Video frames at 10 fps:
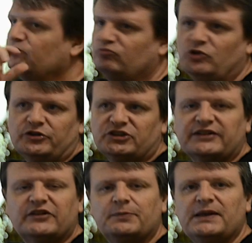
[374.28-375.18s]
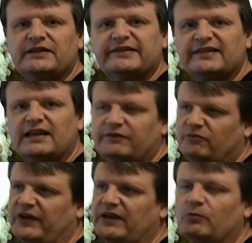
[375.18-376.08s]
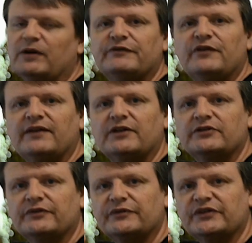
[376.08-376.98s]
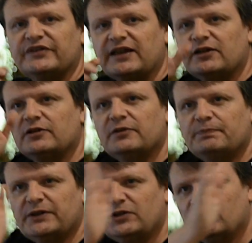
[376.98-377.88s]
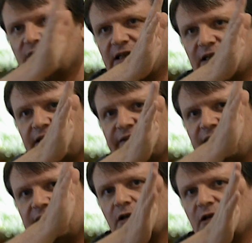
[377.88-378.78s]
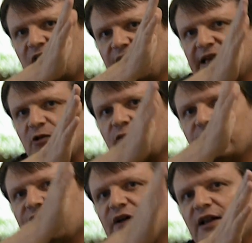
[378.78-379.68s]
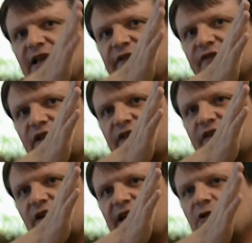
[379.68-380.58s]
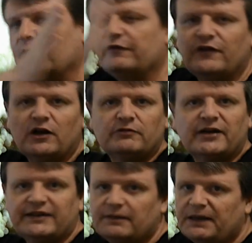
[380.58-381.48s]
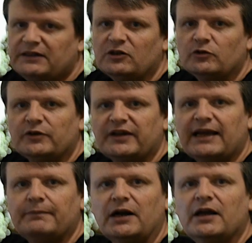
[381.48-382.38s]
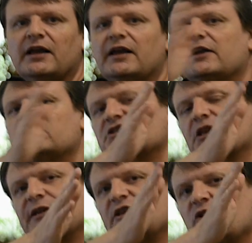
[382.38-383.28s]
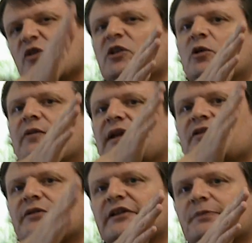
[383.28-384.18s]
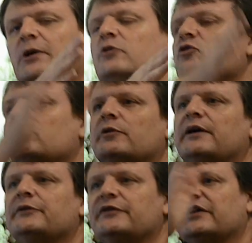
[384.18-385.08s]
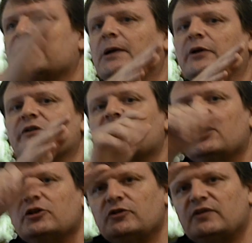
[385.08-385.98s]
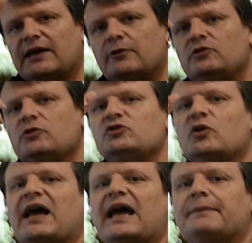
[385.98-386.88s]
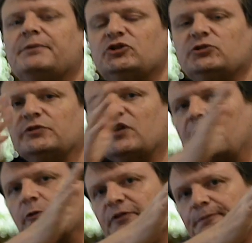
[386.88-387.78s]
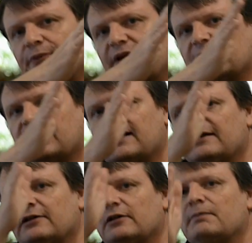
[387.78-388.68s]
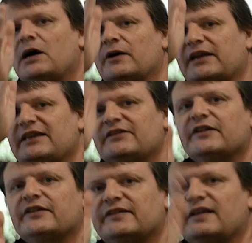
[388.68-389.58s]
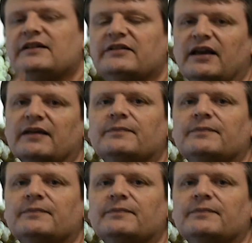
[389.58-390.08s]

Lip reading: Your shutter speed is set for 1/500th of a second, but there's a little line on the far left of the side or the far right, depending on your camera, showing you that you're underexposed or you're overexposed. You now use your aperture dial to bring that little mark into the center.